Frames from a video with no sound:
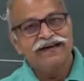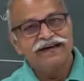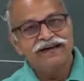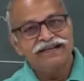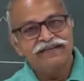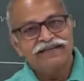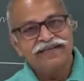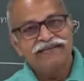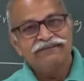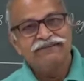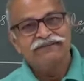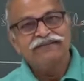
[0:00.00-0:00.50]

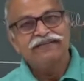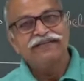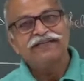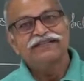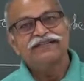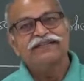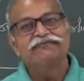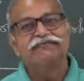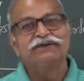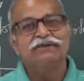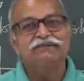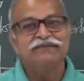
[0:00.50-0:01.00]
are given
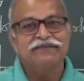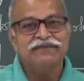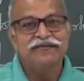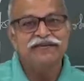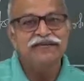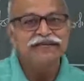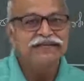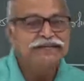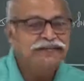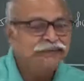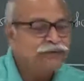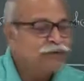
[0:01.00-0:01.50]
at the
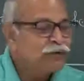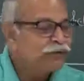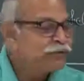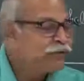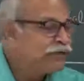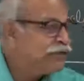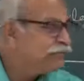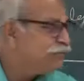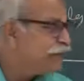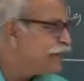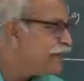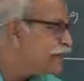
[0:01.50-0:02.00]
website in the
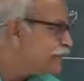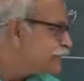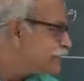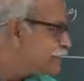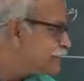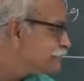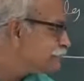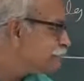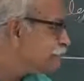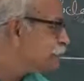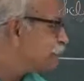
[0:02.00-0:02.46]
opening page.